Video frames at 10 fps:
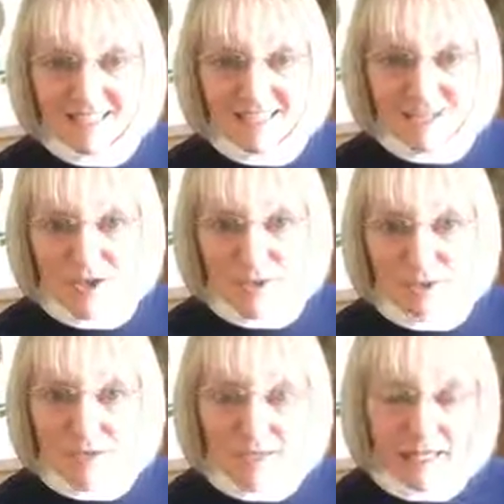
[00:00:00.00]
So
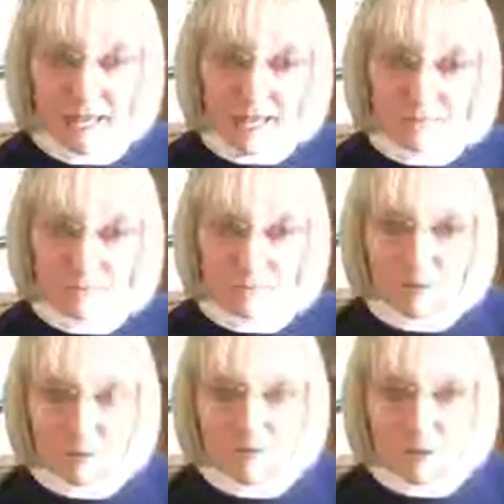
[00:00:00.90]
again,
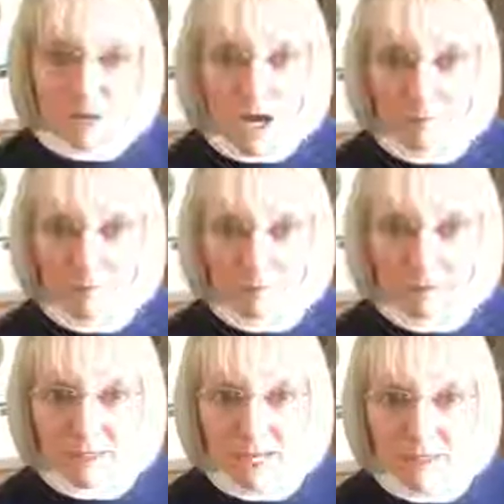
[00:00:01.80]
leave your comment
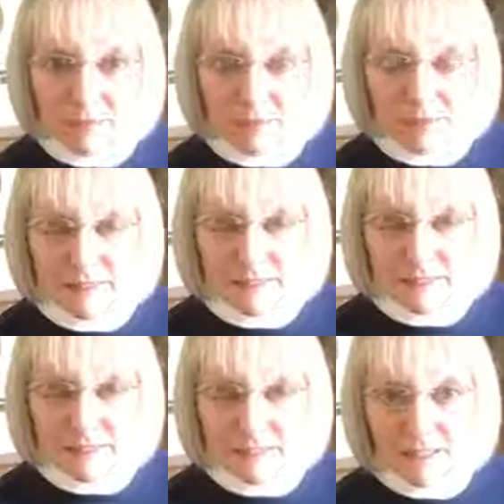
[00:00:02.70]
below.
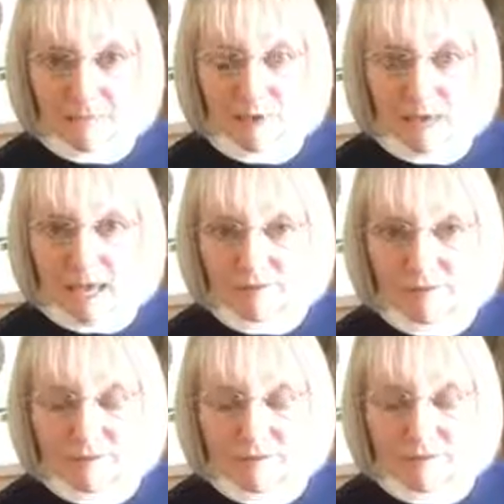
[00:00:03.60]
If you
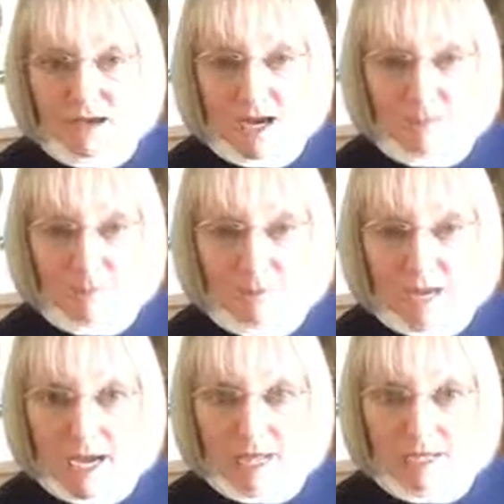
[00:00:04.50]
haven't gotten
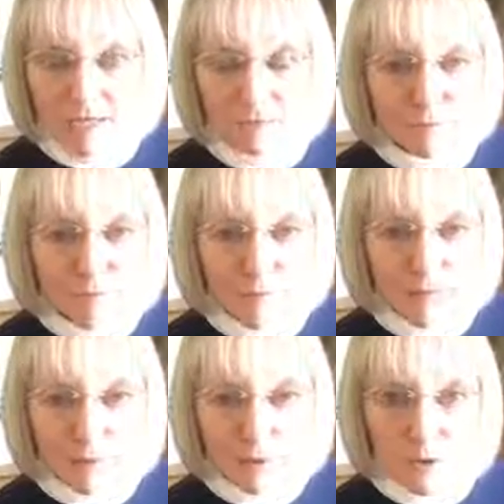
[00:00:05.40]
my free
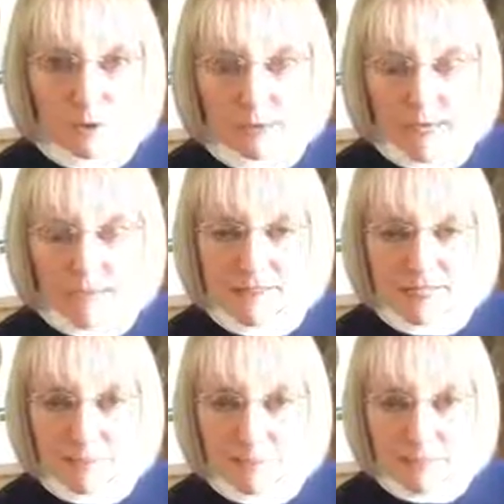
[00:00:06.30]
ebook about
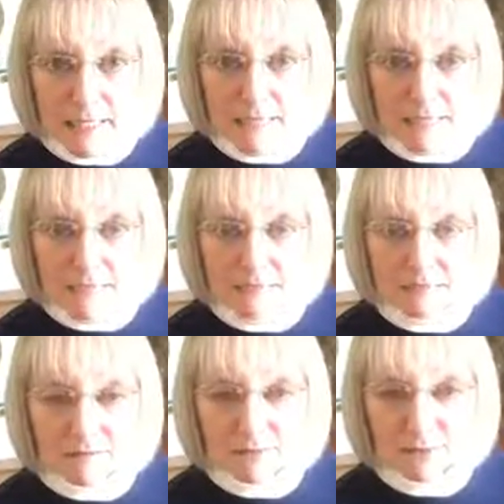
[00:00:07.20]
supplements
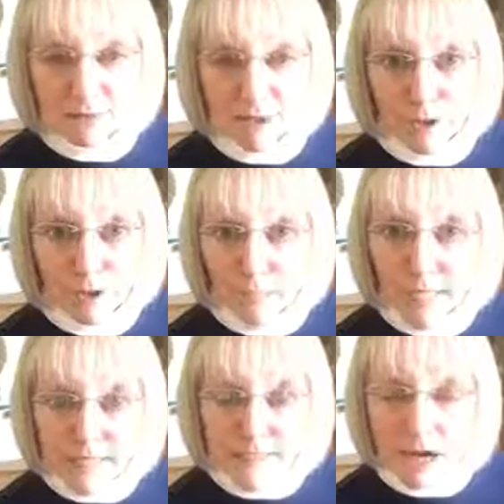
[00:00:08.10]
for your
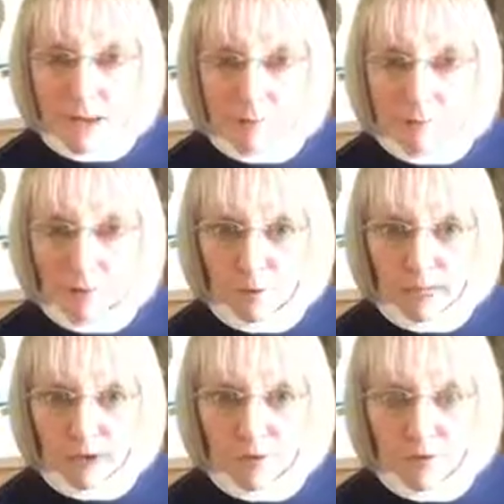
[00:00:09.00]
pet's optimal
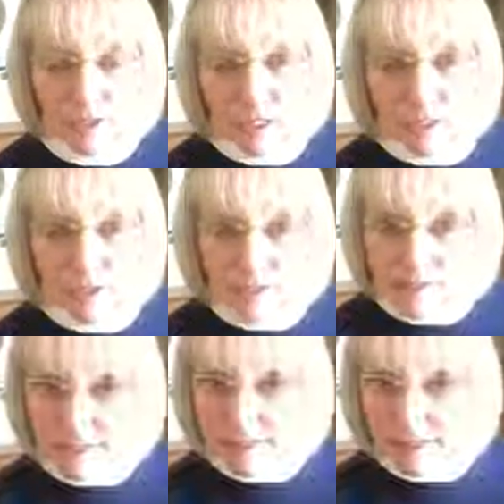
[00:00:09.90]
health,
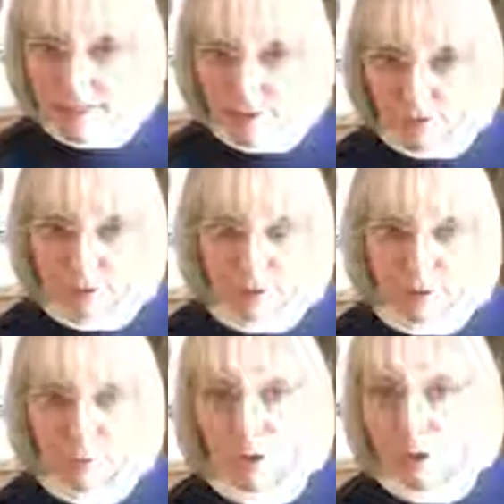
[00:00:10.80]
just click under the
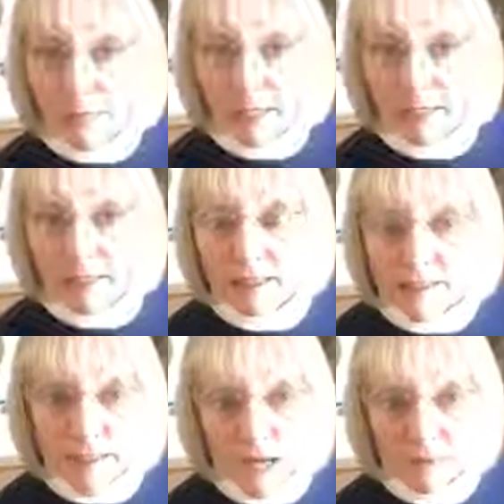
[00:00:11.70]
Learn More button at the
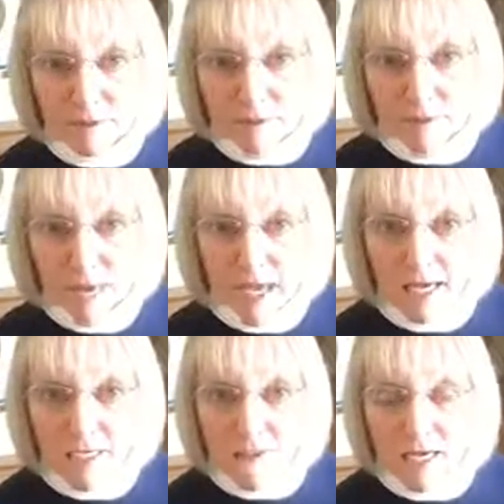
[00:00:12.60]
top of this
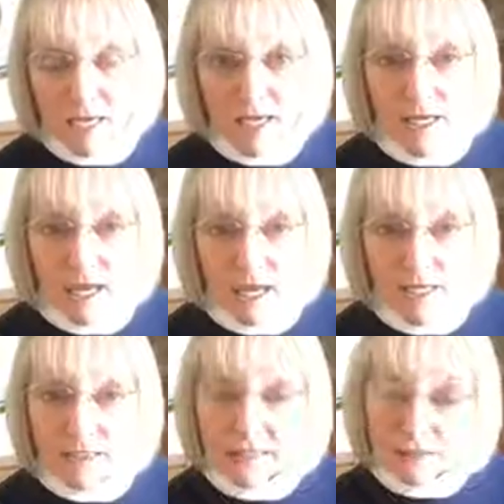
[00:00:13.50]
page
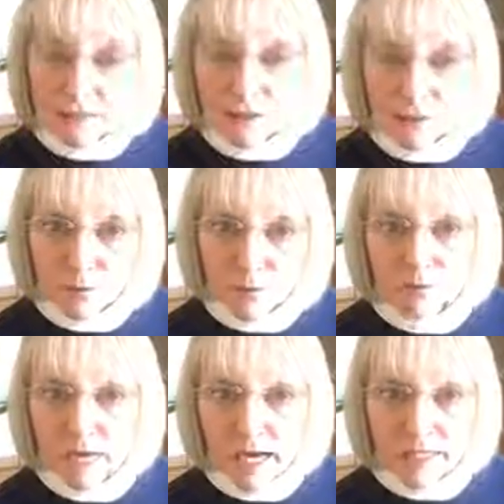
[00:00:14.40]
and you will
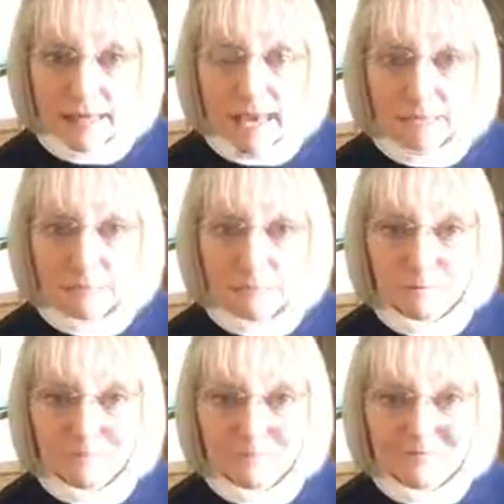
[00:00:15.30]
find that.
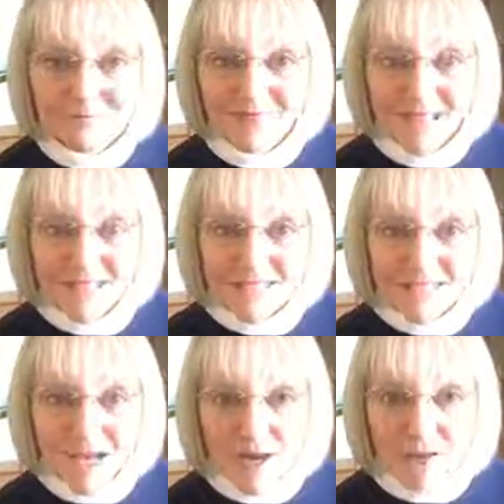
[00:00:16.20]

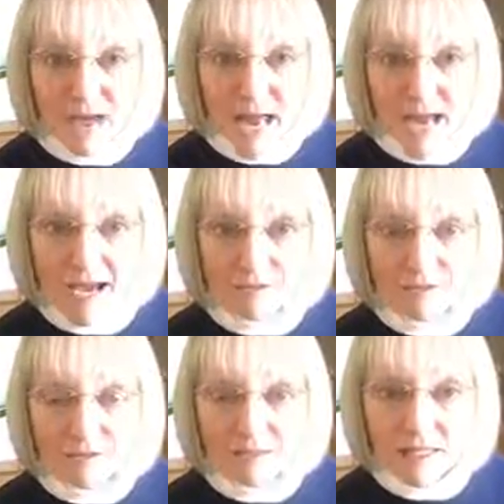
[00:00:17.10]
So have
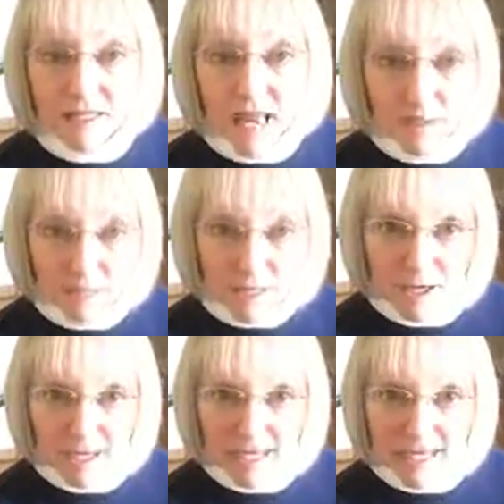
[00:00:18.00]
happy
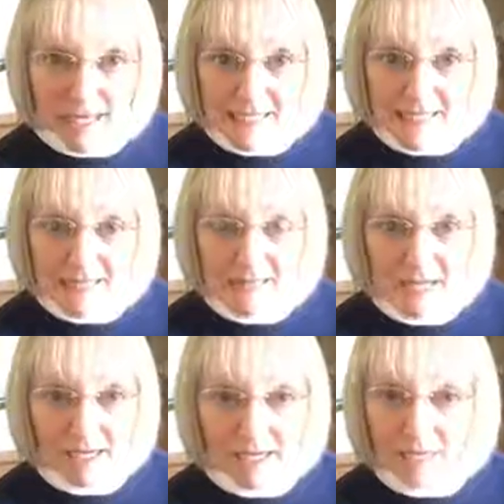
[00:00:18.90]
holidays,
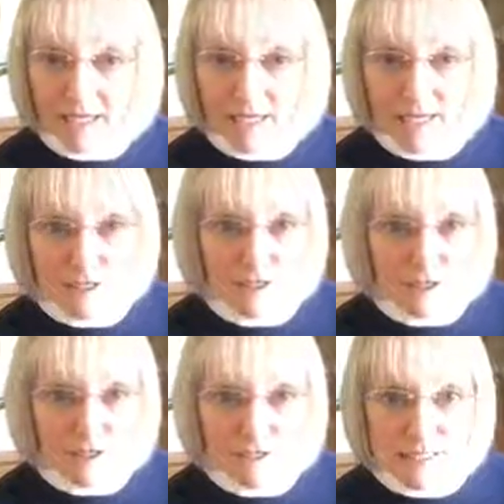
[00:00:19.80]
any
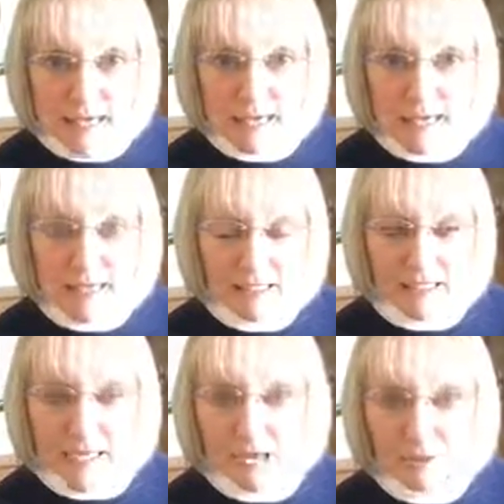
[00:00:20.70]
vacations you take,
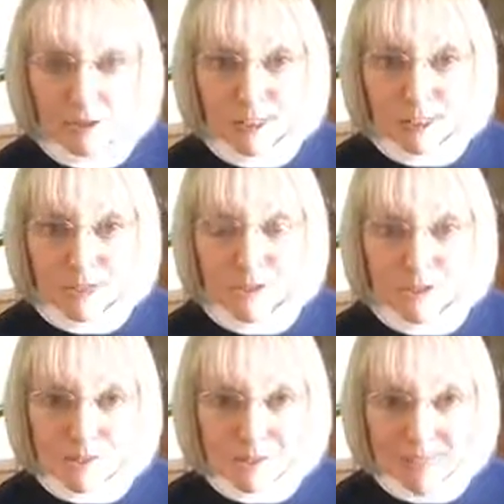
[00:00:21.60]
anytime you need to
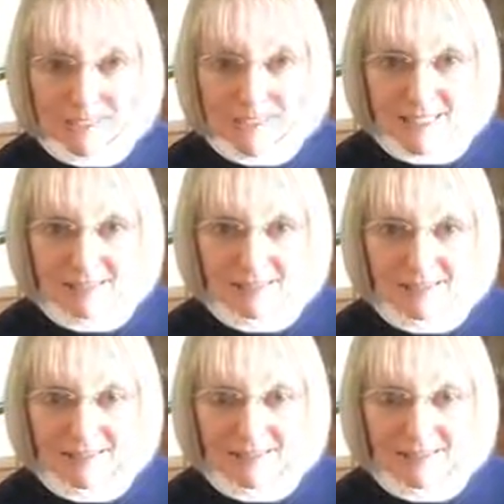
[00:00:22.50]
use a pet sitter.